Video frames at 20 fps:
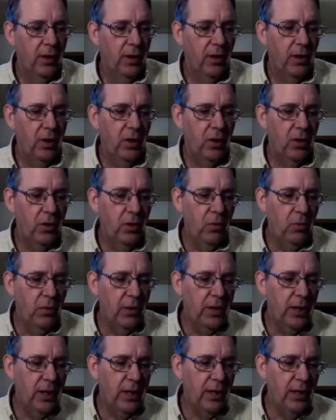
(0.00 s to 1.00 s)
You know, you would
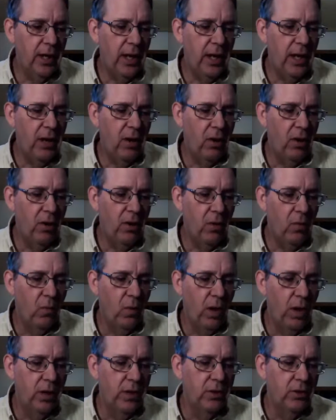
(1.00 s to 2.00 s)
think they are the
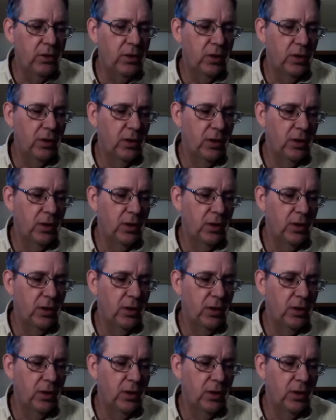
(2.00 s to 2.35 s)
ones